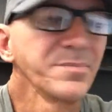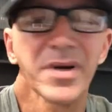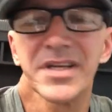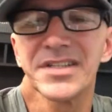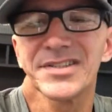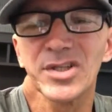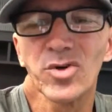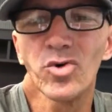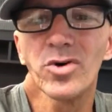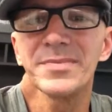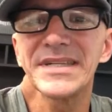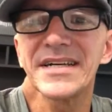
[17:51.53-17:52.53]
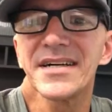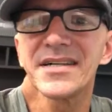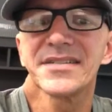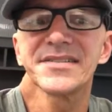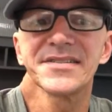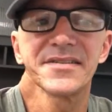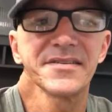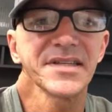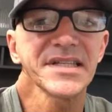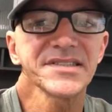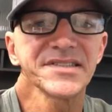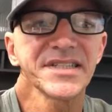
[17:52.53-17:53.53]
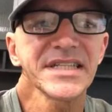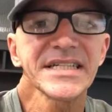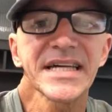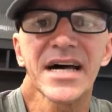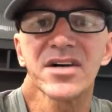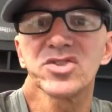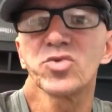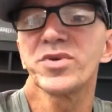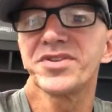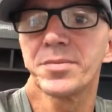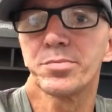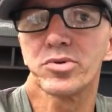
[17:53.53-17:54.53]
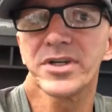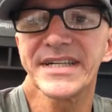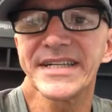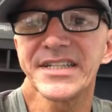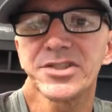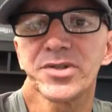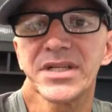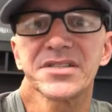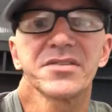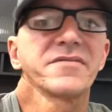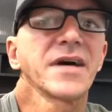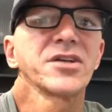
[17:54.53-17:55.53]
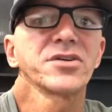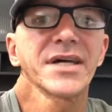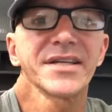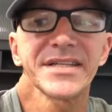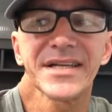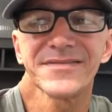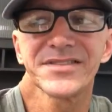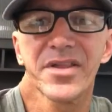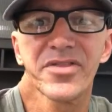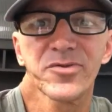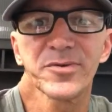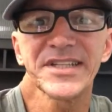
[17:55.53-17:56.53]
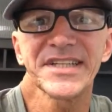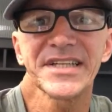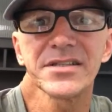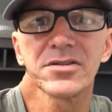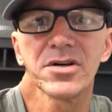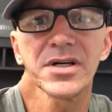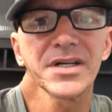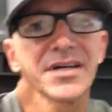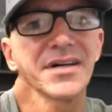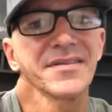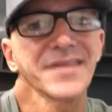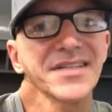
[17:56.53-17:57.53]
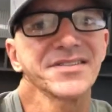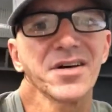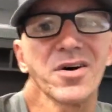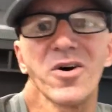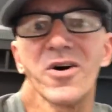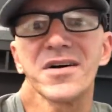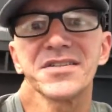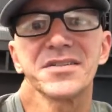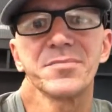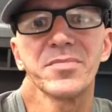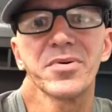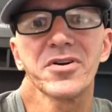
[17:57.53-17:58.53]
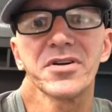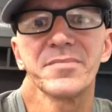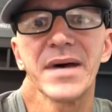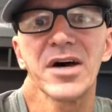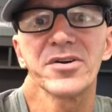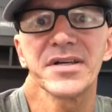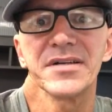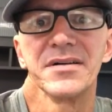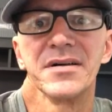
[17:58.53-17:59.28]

But it's cool because these decals with the brick heat transfer vinyl kind of gives a 3D look. And that's the awesome part about it.